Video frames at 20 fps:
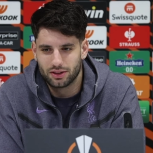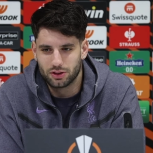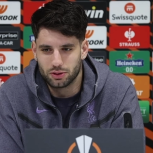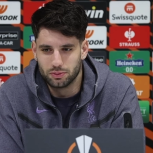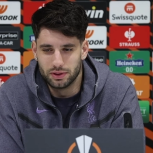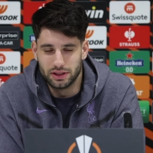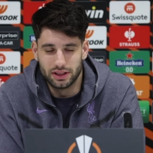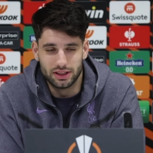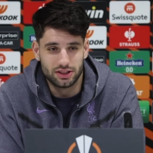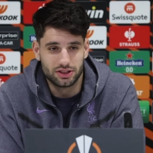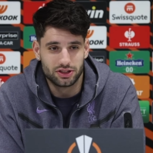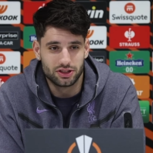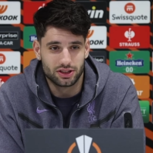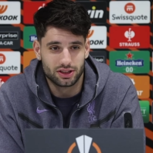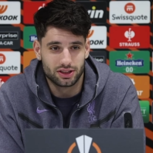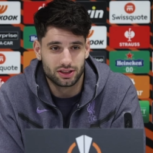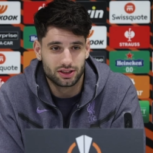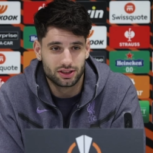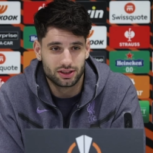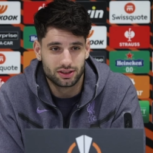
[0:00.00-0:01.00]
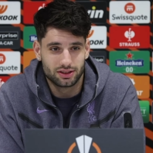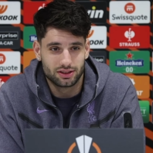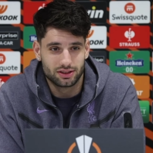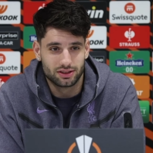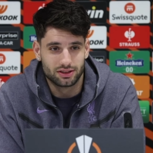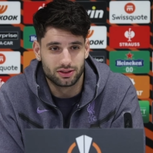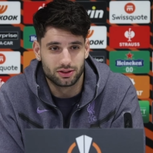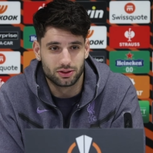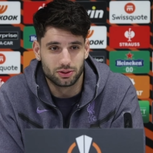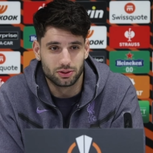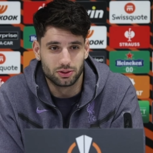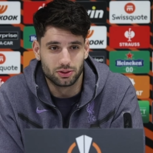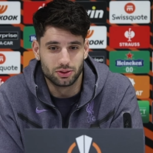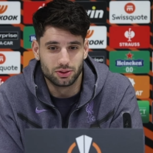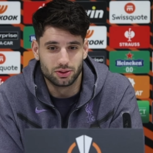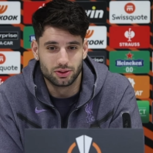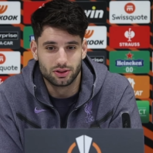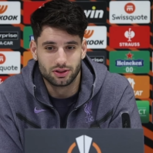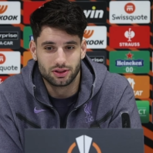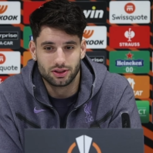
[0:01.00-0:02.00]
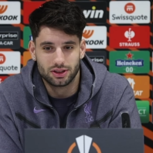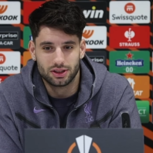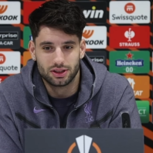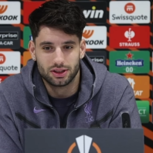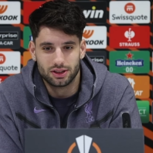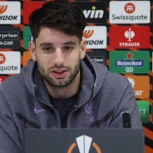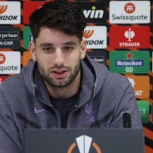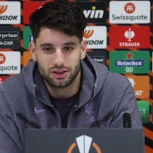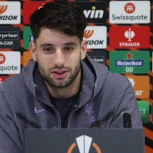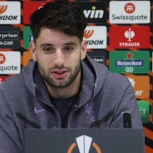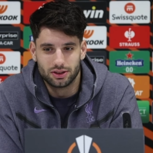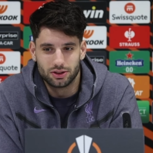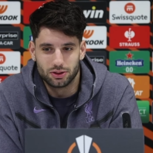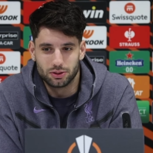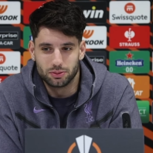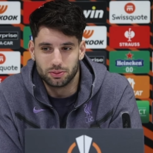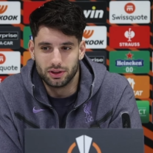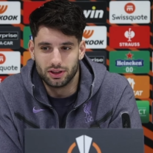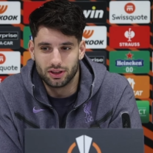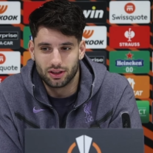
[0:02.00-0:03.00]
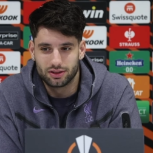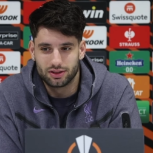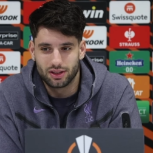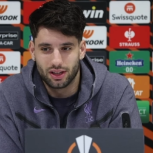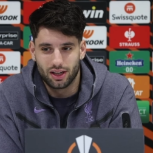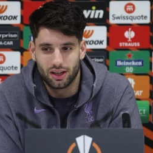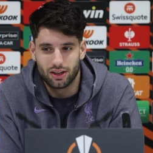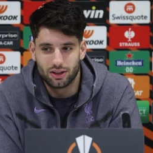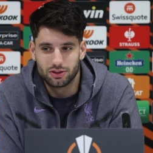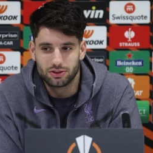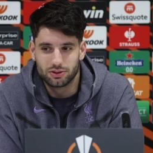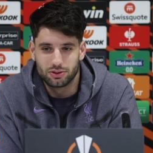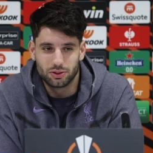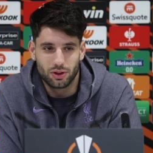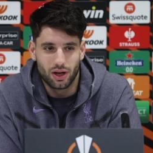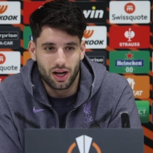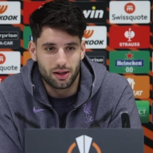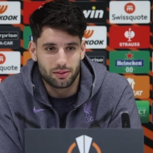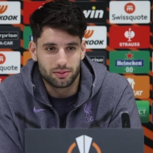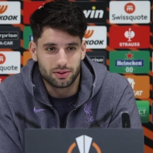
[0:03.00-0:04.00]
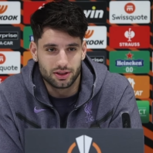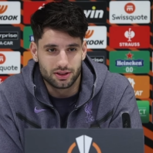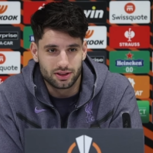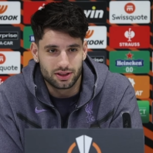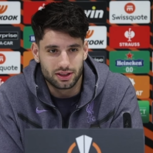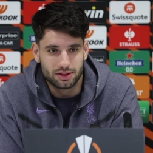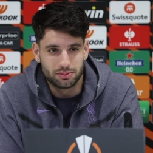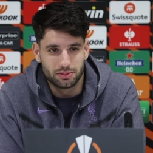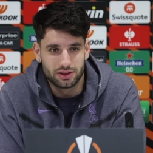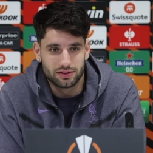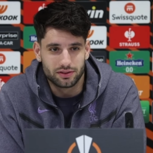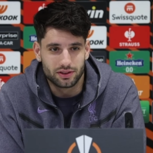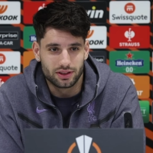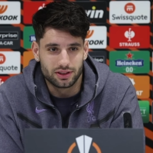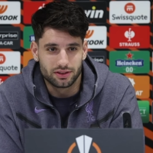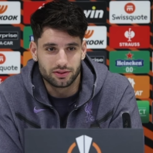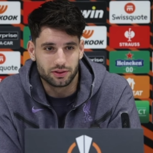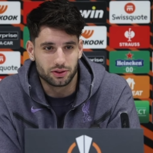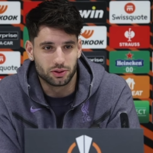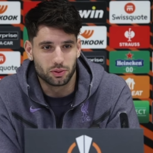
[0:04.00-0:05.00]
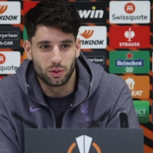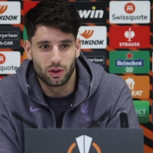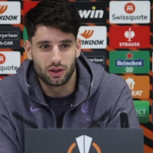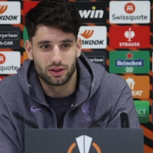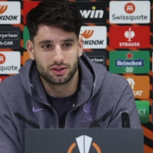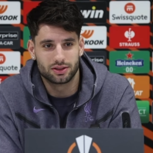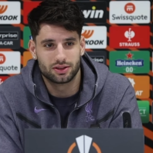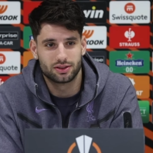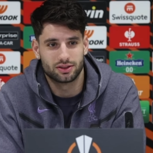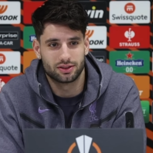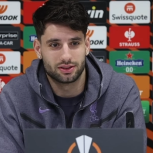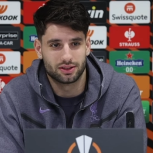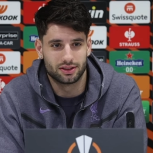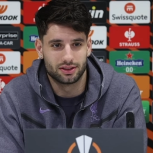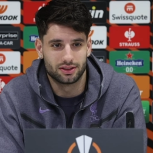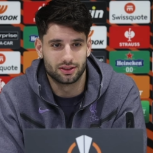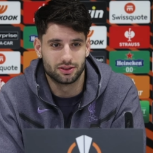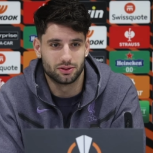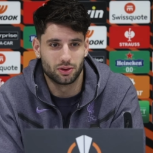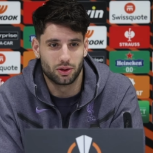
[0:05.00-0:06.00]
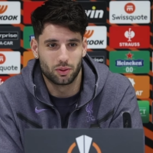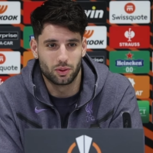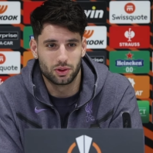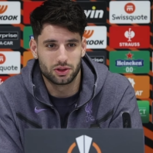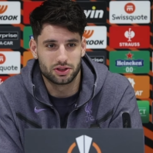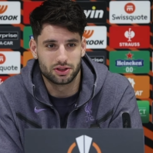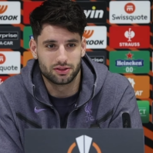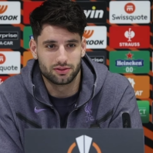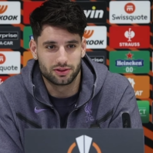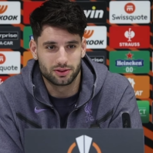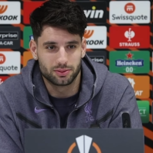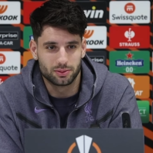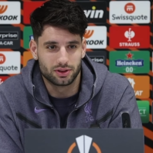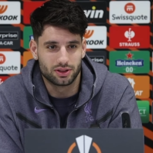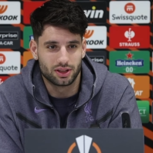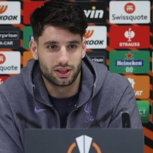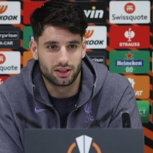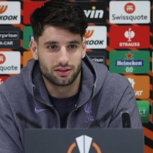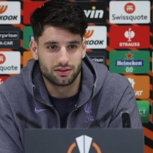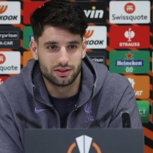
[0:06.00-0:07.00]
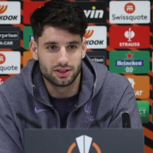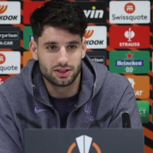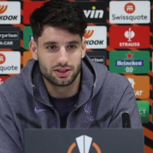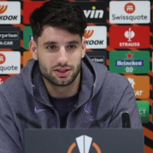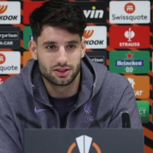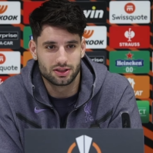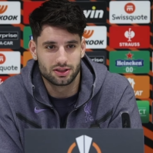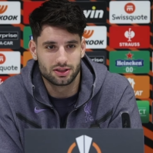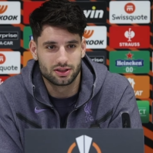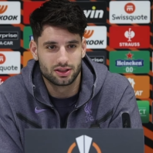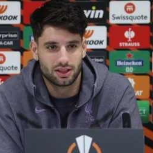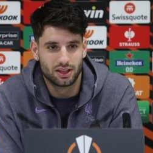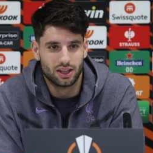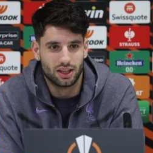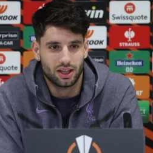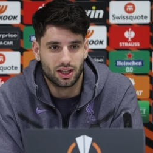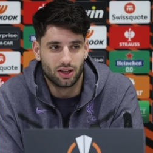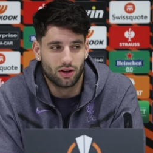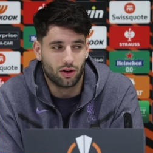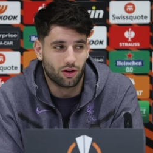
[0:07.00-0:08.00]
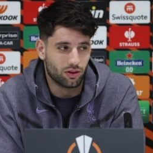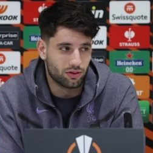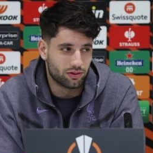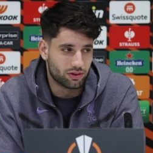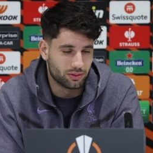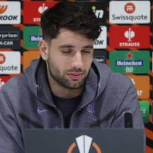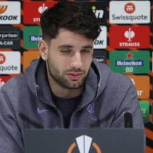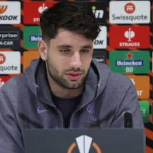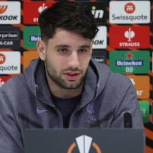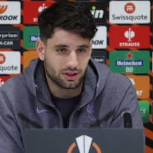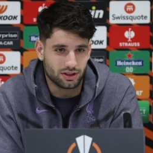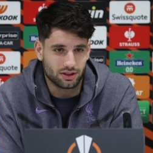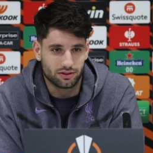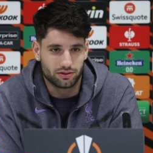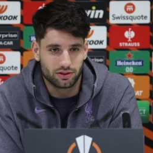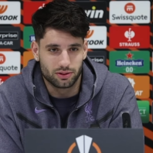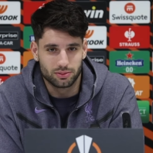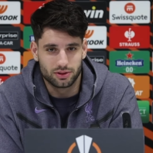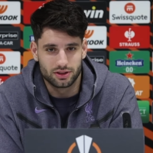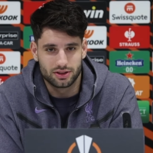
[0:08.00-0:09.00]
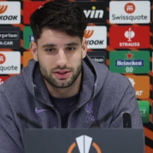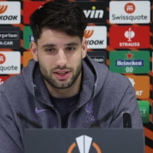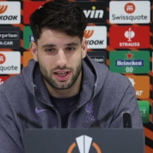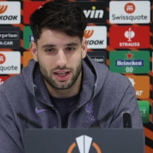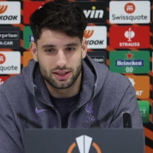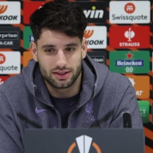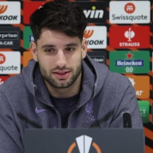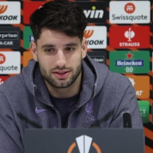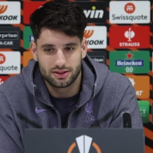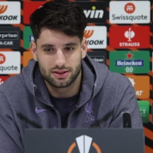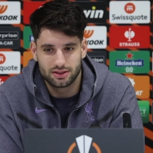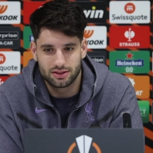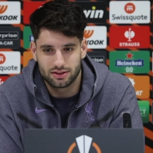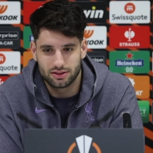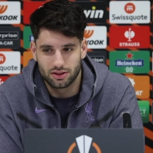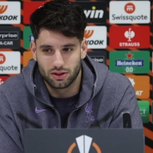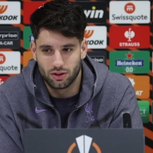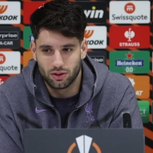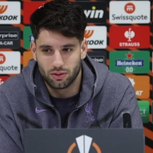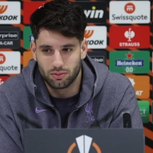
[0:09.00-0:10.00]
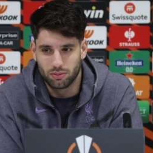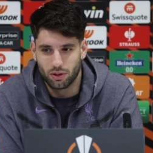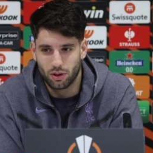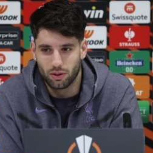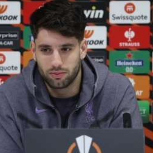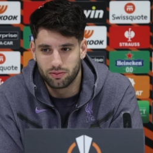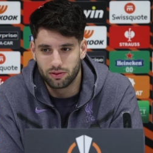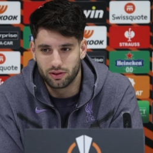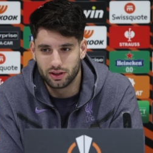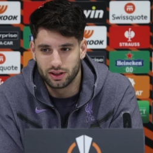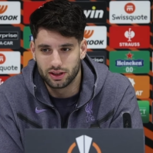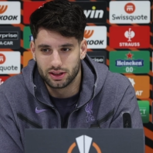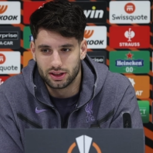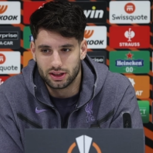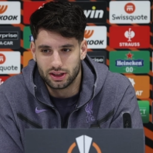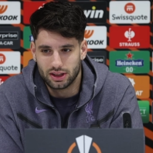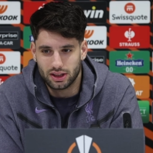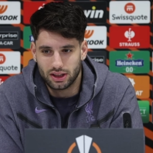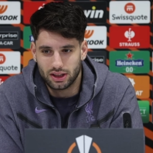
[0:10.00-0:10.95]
to be injured, to to be not allowed to have the team even if you want and you are watching from the television or from the from the stands. So hopefully